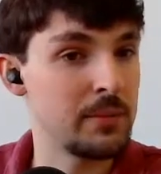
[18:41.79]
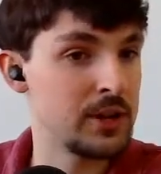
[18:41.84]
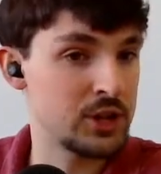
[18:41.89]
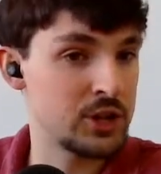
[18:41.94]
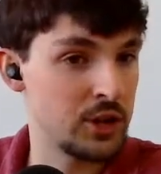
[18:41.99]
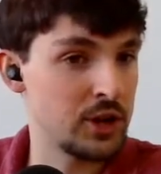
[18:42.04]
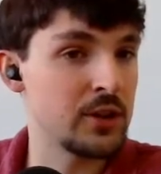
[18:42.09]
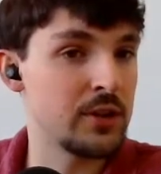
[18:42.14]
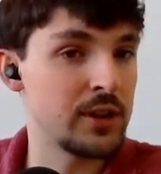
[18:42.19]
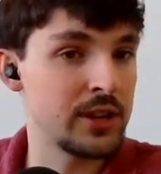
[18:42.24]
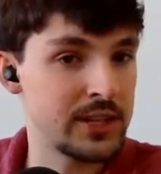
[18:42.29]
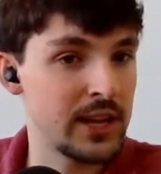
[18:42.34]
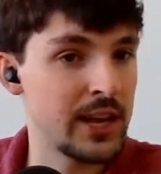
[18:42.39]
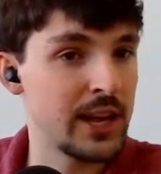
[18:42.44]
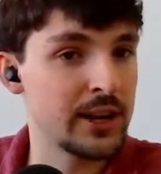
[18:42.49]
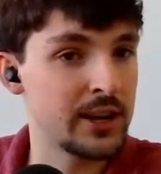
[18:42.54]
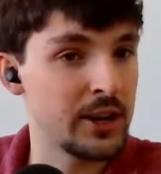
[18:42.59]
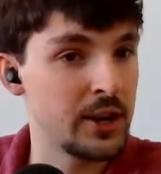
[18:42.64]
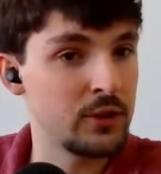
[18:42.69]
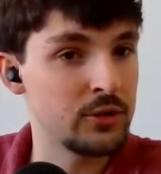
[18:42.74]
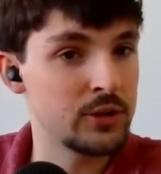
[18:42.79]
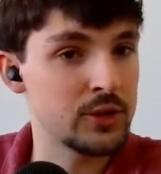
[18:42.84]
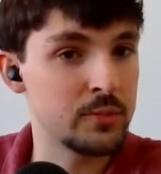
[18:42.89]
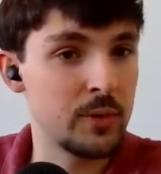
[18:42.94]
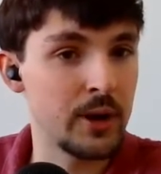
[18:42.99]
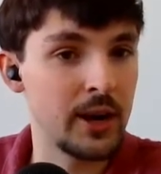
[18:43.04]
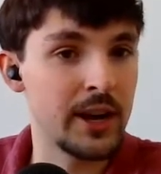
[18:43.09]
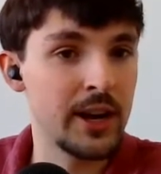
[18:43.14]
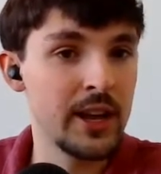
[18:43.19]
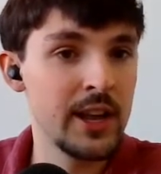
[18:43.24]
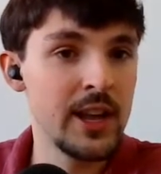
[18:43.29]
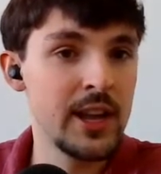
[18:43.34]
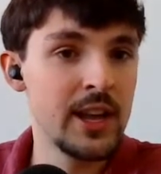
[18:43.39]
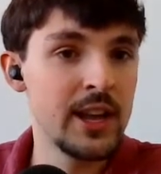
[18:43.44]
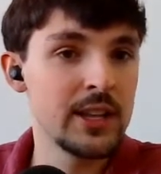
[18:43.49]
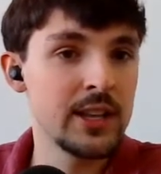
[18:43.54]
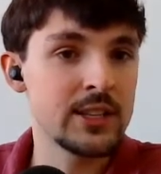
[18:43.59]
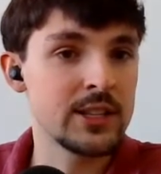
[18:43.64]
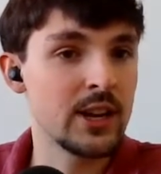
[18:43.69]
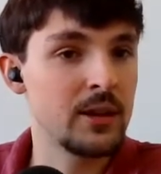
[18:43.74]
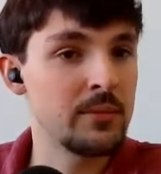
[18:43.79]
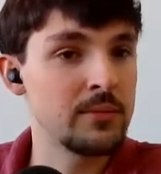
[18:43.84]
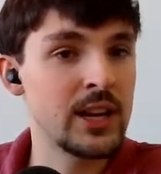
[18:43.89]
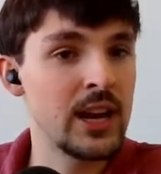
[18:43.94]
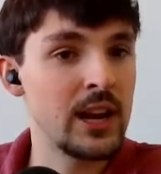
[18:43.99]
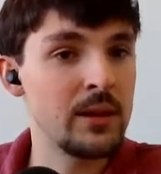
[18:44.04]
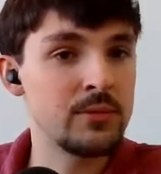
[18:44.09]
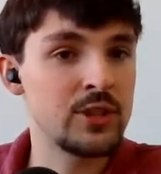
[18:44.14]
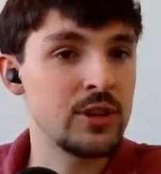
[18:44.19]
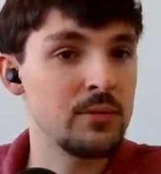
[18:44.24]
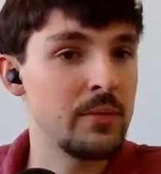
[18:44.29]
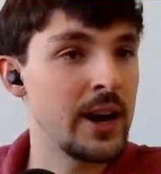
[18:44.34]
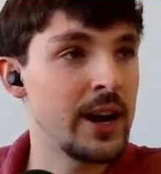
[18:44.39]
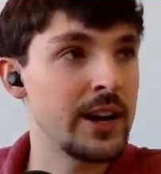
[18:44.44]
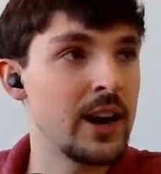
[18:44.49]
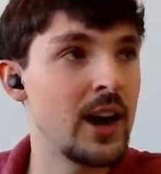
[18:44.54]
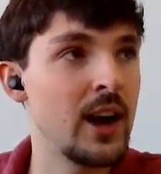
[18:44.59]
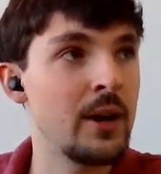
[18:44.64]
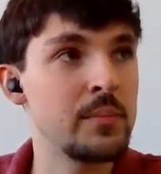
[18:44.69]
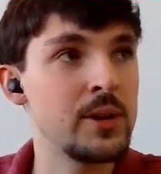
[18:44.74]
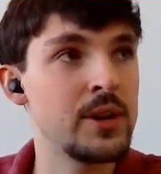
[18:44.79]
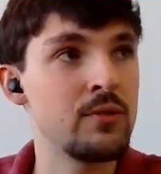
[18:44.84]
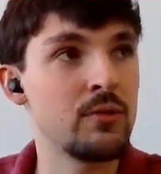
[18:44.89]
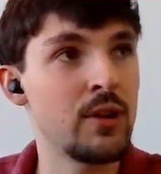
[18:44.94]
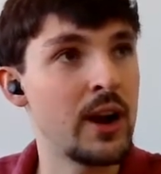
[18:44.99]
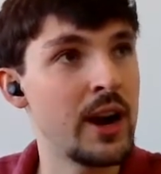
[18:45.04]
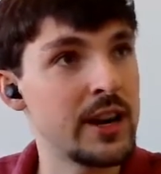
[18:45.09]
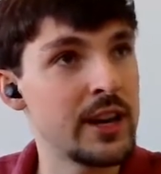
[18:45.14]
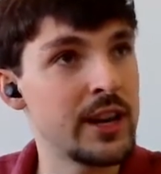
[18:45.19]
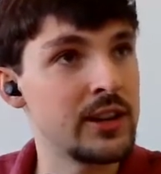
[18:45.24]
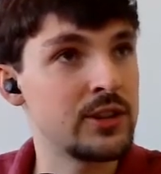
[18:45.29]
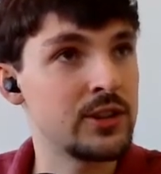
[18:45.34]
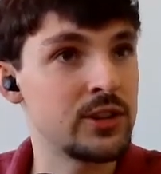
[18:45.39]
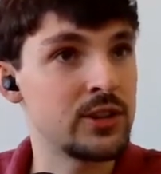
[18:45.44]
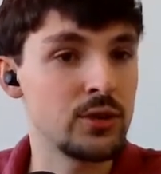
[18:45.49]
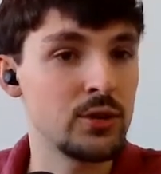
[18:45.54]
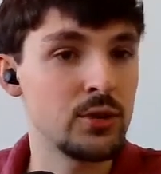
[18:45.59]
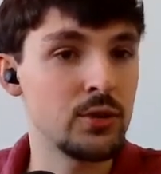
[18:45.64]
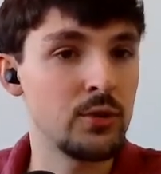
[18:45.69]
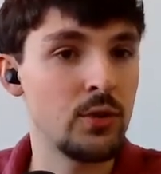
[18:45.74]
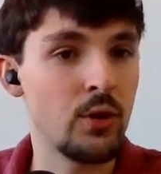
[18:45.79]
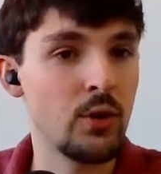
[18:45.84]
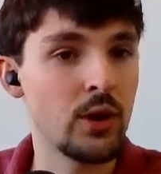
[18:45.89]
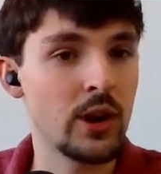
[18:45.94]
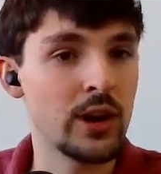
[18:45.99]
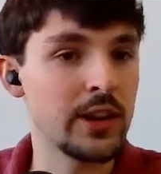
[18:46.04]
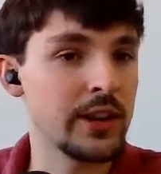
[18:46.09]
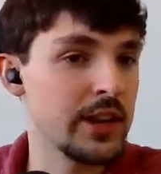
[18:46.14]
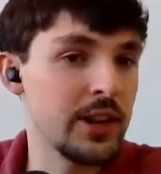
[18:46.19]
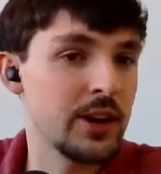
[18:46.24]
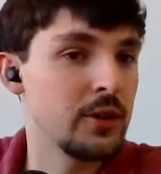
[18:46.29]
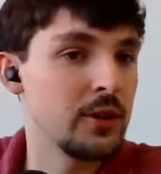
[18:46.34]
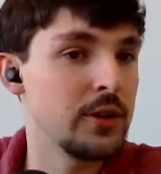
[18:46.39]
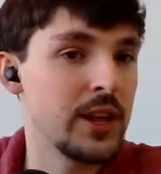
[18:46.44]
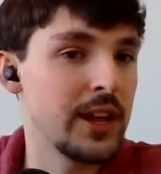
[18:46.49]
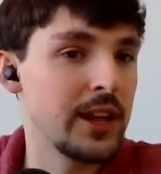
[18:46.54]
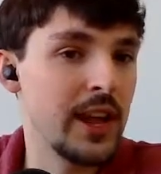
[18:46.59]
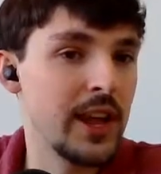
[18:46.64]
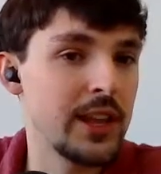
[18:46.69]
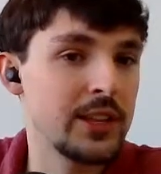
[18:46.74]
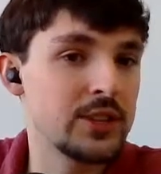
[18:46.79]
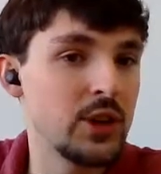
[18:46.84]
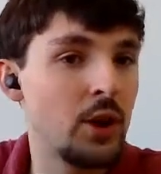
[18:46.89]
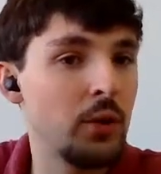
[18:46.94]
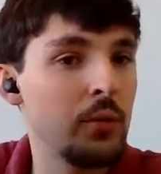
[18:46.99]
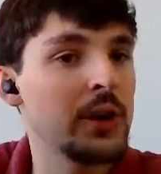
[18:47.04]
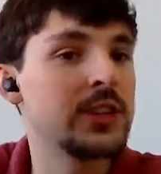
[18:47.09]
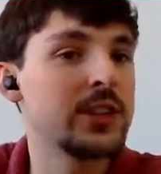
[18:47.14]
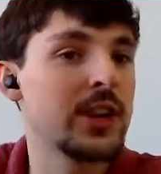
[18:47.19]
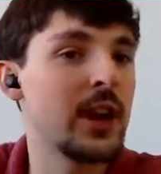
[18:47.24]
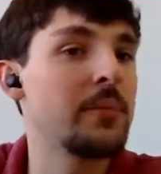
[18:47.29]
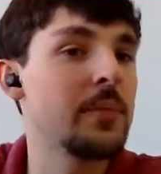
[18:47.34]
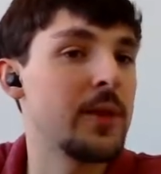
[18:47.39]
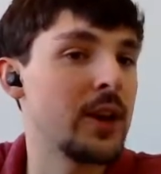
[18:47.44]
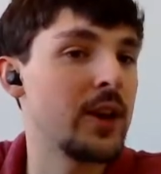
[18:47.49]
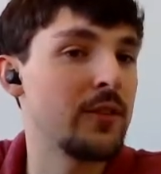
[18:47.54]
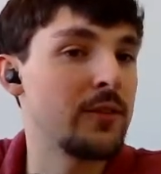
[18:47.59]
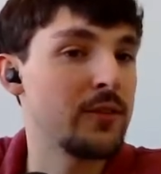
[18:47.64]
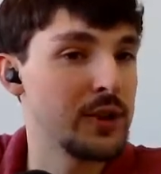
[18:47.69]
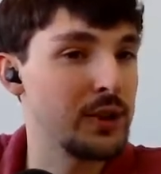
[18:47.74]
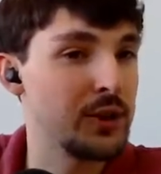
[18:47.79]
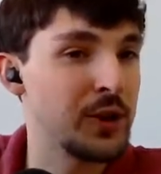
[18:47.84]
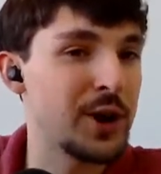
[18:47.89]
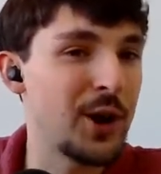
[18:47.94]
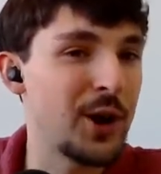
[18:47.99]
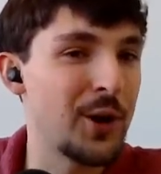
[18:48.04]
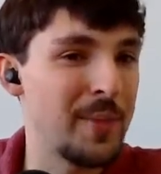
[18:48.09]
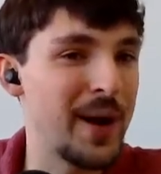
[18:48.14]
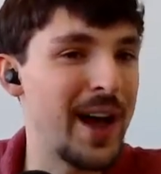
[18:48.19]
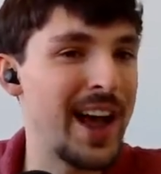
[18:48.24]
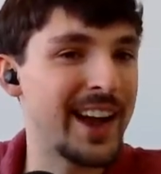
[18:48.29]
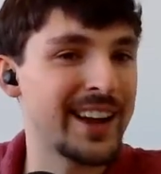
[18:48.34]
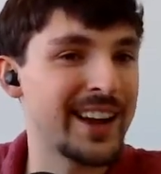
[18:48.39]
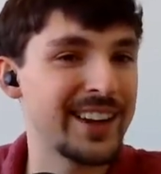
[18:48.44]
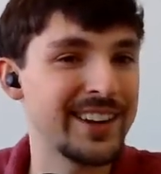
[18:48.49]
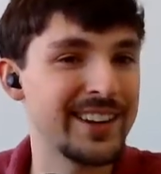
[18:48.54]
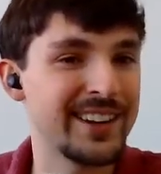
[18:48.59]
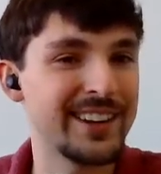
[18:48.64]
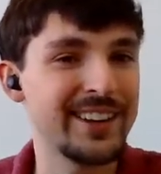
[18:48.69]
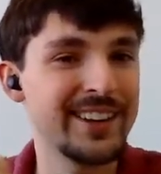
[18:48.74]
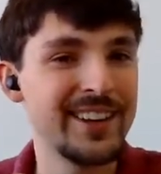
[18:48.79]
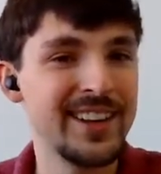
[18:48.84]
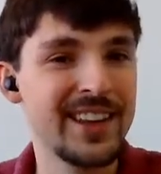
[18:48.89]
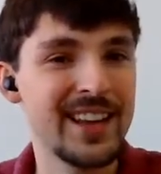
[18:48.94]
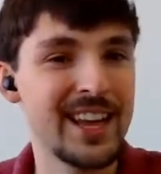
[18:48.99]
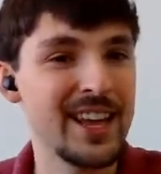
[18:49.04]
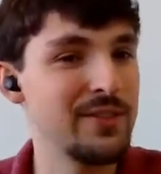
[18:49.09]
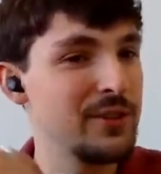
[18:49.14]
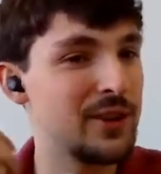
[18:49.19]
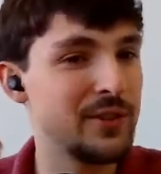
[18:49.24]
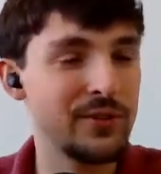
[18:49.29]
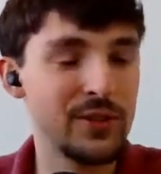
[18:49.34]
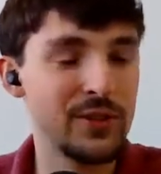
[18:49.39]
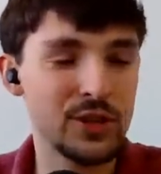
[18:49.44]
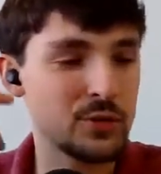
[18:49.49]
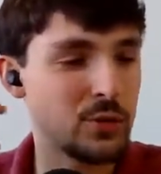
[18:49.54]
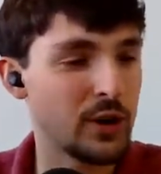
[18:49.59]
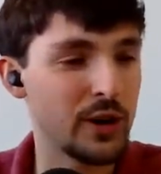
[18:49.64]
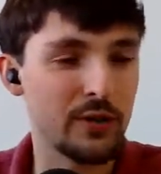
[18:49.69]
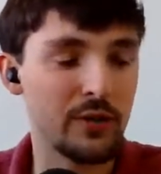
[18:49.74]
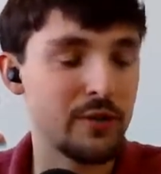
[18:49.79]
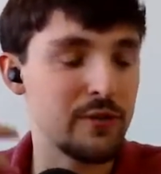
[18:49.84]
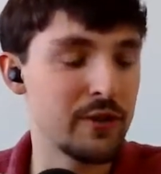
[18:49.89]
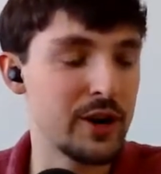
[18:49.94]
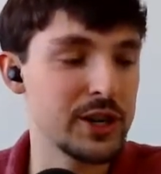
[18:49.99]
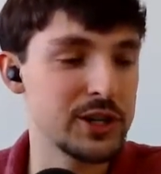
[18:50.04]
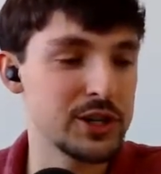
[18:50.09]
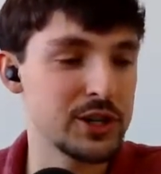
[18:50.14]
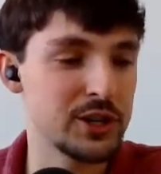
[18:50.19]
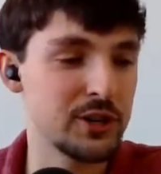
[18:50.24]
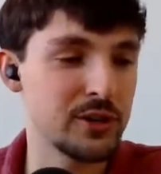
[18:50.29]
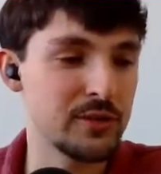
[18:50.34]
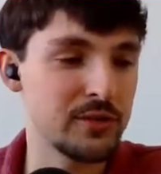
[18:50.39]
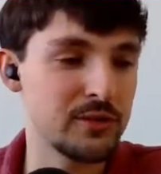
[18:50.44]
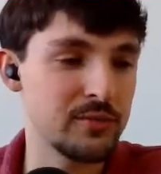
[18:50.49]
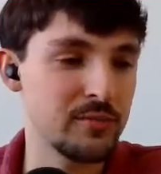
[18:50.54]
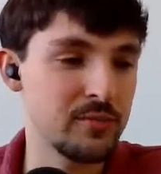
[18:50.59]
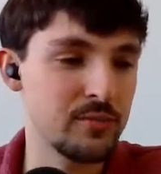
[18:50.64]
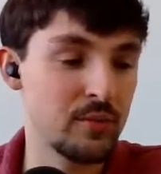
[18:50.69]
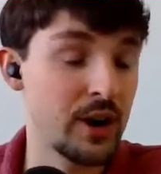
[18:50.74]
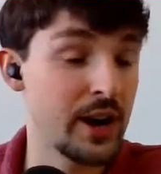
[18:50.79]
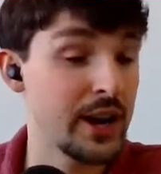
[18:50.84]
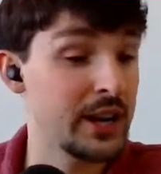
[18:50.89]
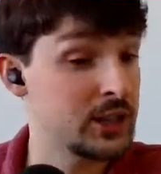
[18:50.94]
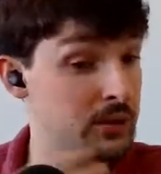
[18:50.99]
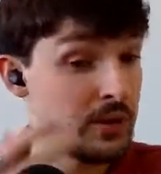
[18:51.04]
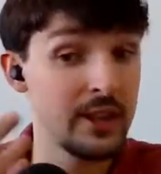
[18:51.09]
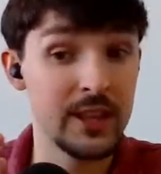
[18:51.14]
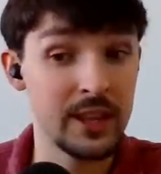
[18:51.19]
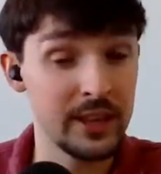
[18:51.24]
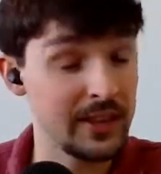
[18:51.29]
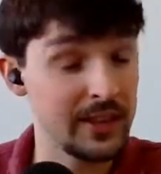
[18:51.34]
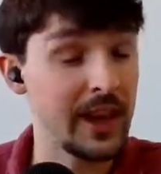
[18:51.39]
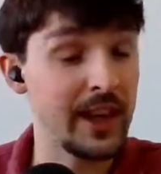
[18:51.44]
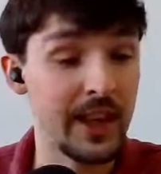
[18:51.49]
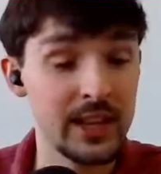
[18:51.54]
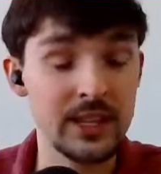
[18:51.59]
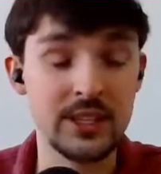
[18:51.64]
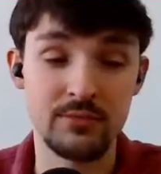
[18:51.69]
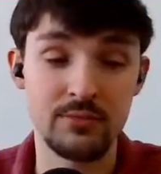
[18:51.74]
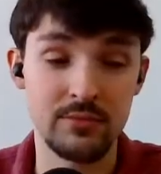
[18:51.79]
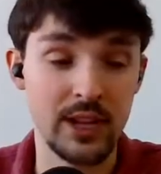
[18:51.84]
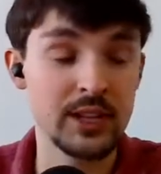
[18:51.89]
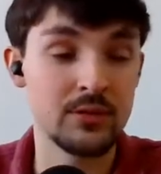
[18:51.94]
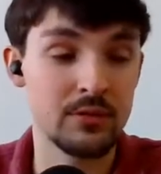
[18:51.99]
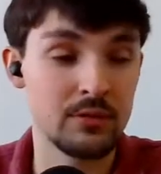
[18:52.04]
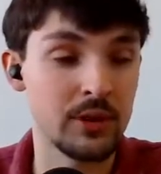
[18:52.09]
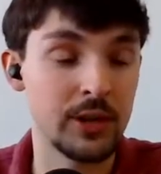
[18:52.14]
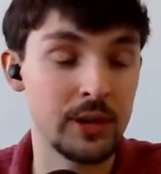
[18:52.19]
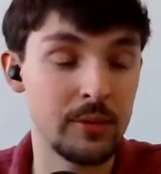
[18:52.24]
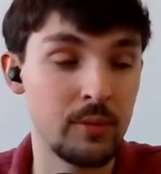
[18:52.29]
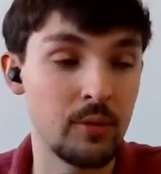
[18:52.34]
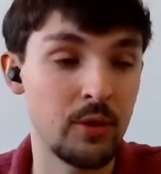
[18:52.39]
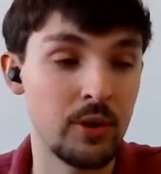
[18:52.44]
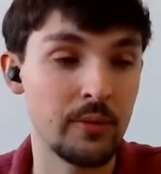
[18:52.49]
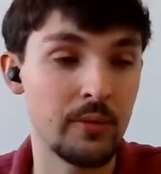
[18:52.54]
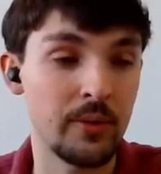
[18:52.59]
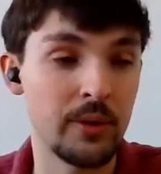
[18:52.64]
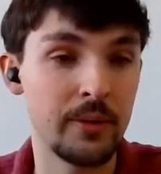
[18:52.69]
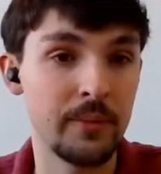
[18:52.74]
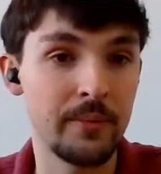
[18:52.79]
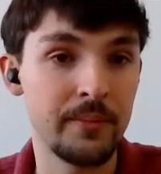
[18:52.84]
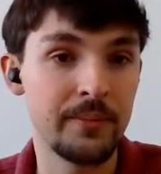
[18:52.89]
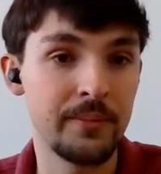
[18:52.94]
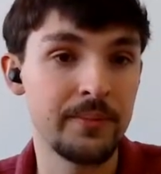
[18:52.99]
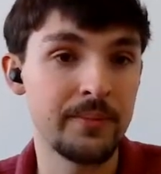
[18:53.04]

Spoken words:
Sure, you could take notes, but sometimes you might not be ready to, or, it's always up there for you to go back, and even if you just want to refresh your brain. So I think that's a really important one.